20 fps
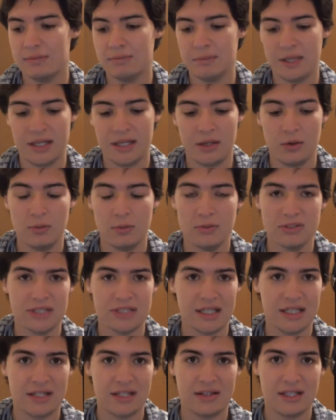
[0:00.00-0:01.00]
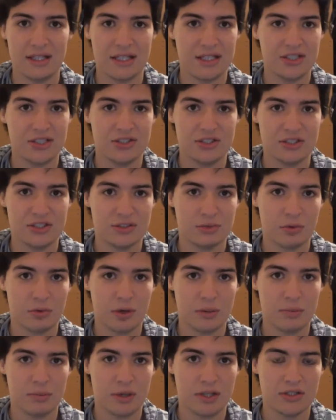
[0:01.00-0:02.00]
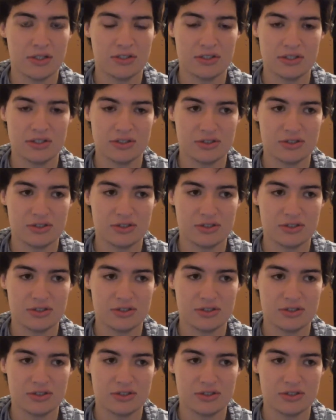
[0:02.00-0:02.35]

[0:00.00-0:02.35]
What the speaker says: in almost anything, he's just throwing punches.